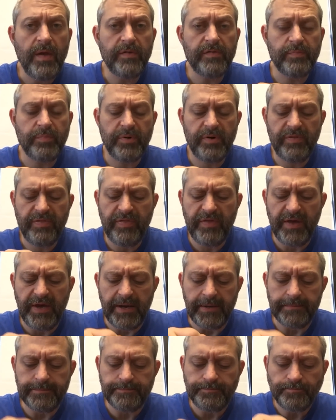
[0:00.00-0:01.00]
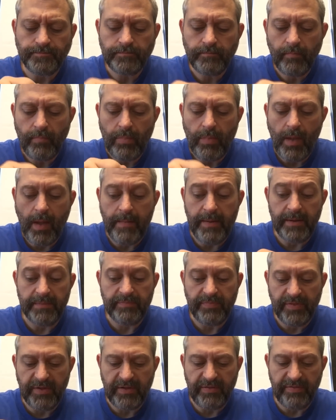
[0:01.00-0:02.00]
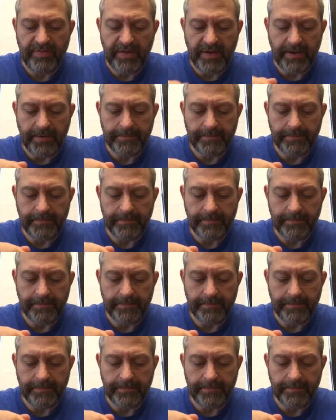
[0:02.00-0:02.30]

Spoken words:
It's pretty thick. I mean, thick.